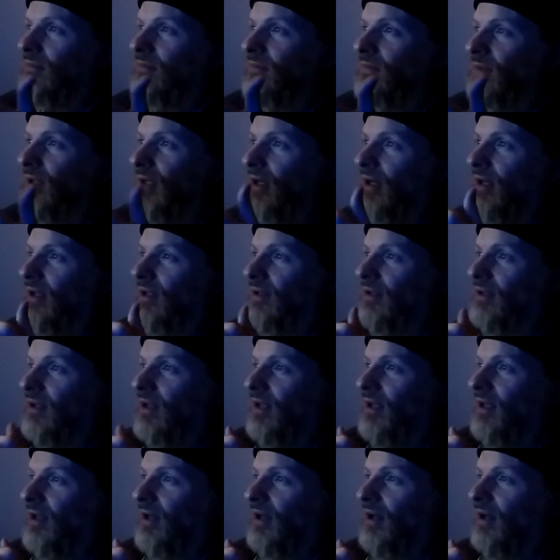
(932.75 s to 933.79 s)
yeah,
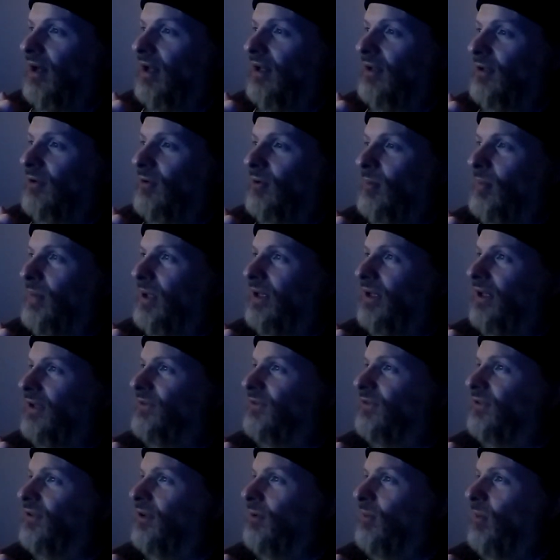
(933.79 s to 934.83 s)
a little bit.
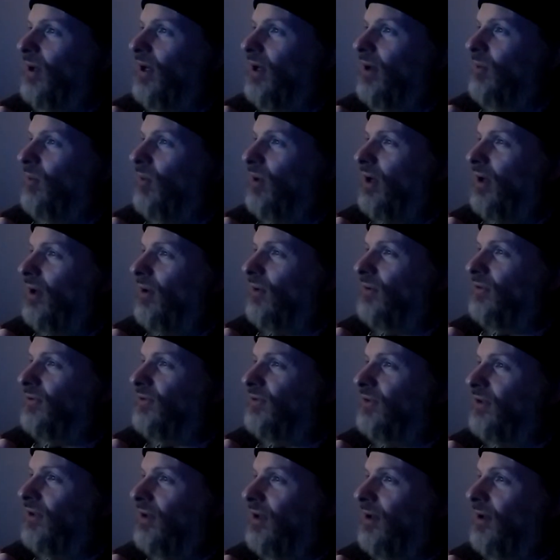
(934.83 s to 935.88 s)
Let's see, what
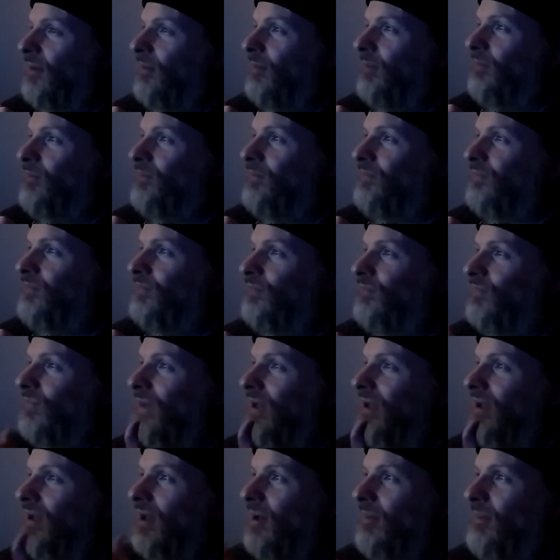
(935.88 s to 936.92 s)
else?
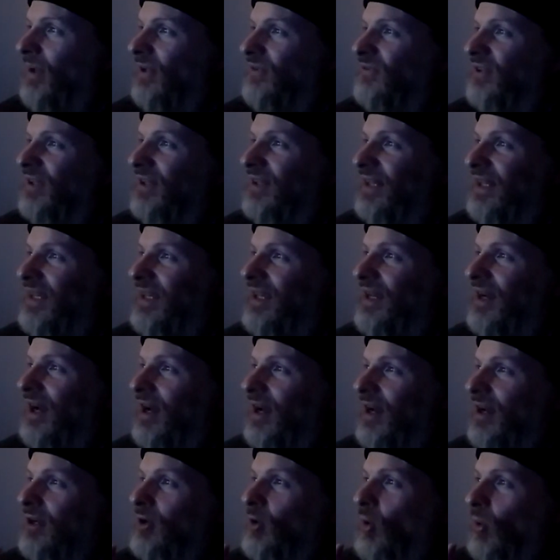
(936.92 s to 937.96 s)
Basically,
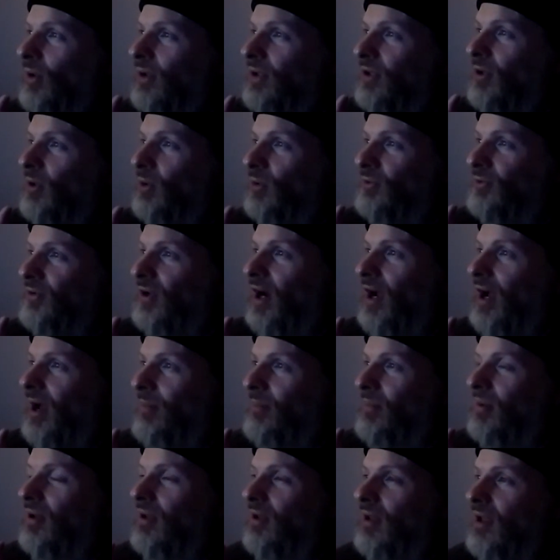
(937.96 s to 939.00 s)
Gordon Giltrap.
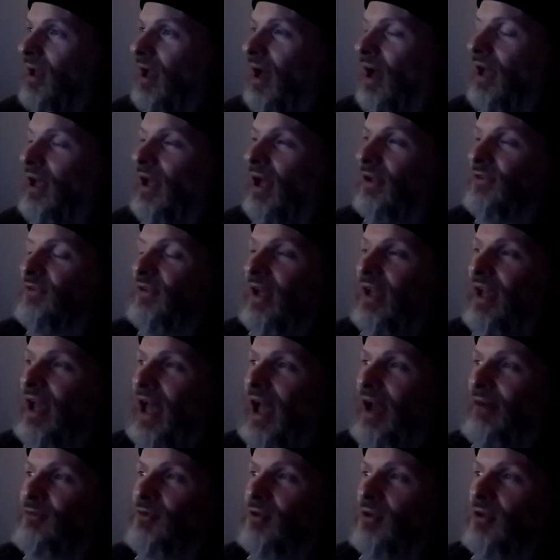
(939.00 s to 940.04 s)
Aside
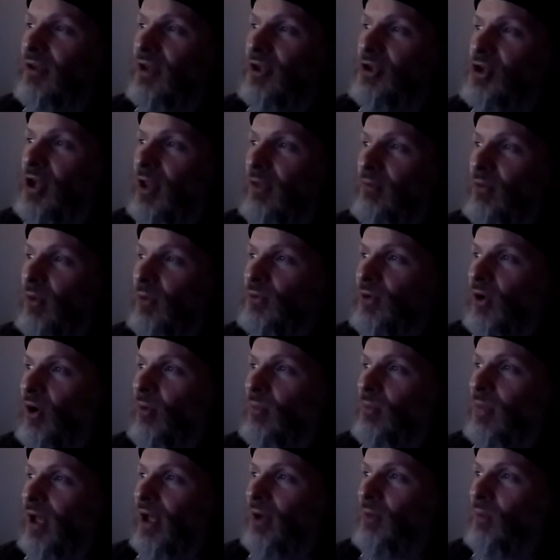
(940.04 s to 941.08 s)
after the Jethro Tull
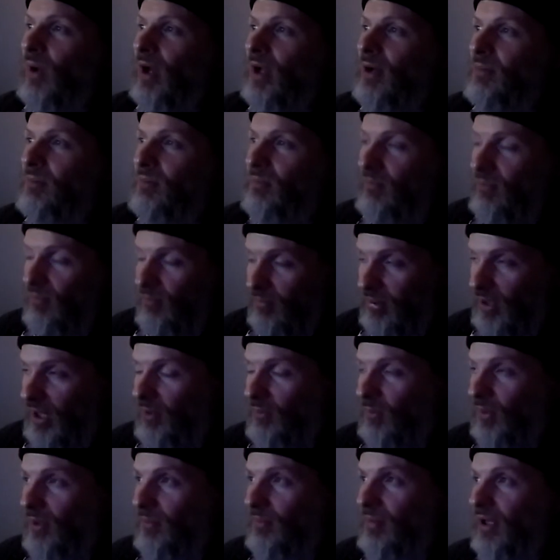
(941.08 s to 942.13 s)

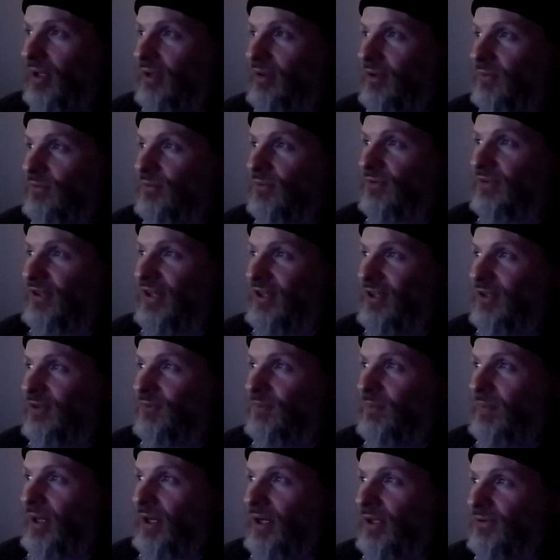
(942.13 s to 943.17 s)
Blodwyn Pig, this was like his
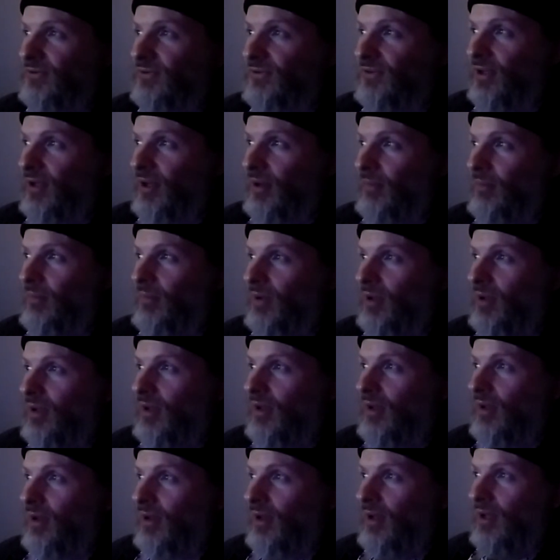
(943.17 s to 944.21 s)
biggest
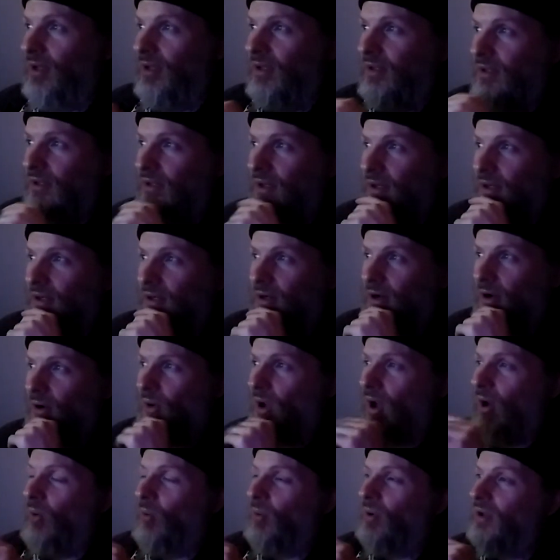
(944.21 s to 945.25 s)
gig.
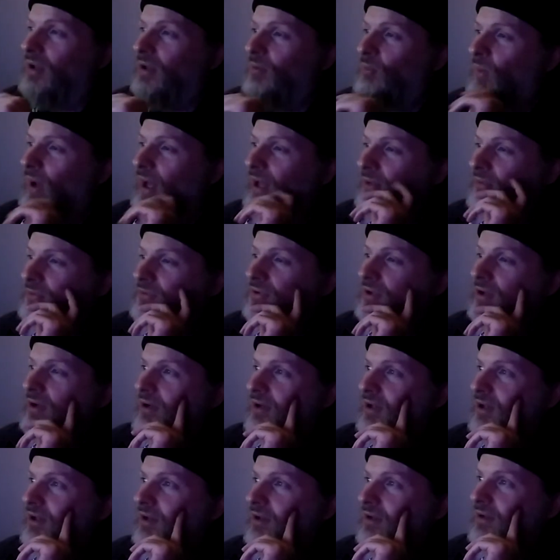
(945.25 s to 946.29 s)
Wild
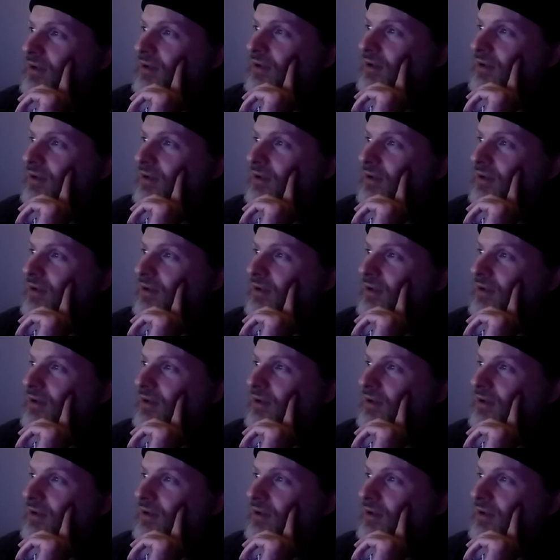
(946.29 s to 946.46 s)
Turkey.